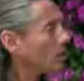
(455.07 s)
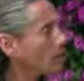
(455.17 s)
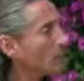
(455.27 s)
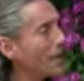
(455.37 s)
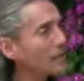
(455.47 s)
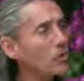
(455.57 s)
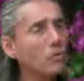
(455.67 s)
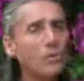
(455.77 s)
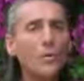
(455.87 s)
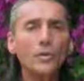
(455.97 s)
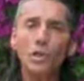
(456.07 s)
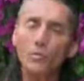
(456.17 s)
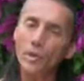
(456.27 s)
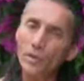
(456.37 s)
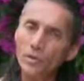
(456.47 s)
the plants don't grow as
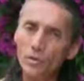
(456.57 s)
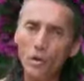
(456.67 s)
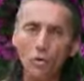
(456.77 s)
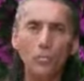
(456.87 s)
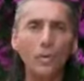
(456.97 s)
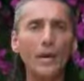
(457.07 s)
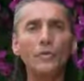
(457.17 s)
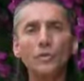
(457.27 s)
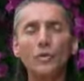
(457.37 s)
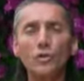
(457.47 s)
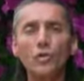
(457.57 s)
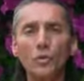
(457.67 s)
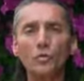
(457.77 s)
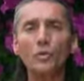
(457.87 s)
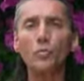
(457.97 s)
good because the solar panels get
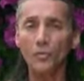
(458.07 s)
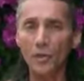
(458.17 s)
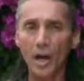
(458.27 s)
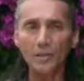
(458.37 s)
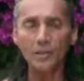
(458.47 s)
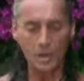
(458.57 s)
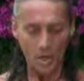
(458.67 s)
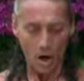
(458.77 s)
shielded with dust.